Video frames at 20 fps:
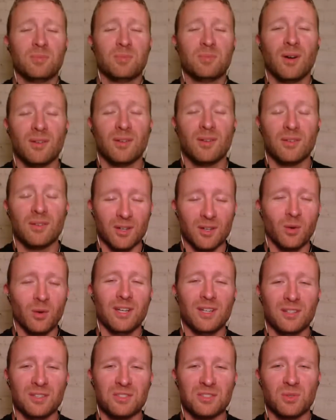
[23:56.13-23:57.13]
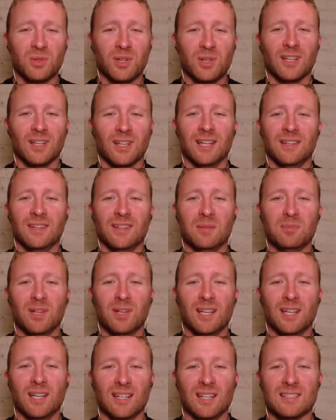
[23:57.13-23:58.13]
according to the storyline, they
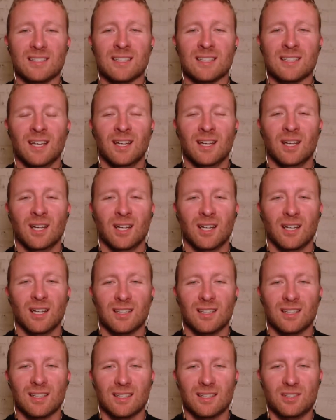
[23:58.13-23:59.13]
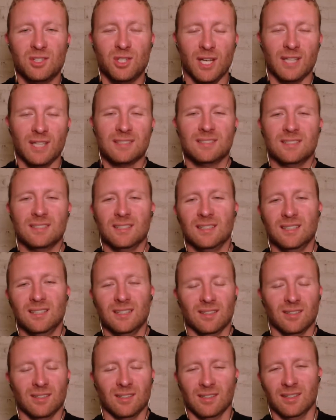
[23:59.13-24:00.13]
played it as
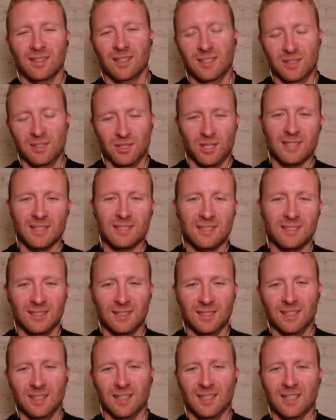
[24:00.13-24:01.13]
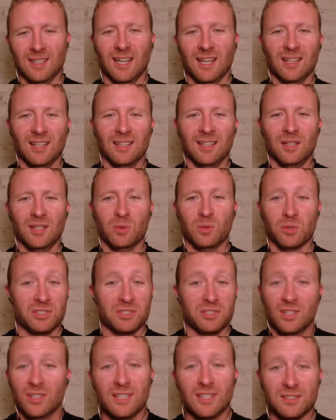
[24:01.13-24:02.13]
Jesse and Kelly were
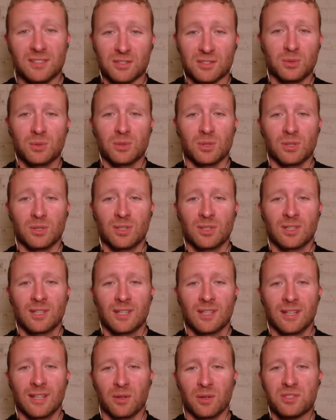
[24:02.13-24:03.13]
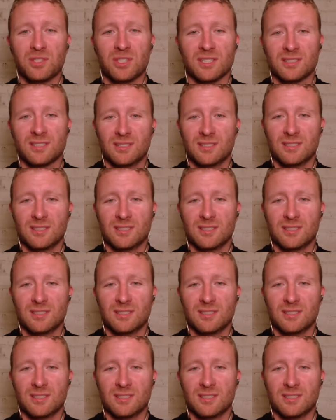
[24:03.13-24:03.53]
still at the school. They were just,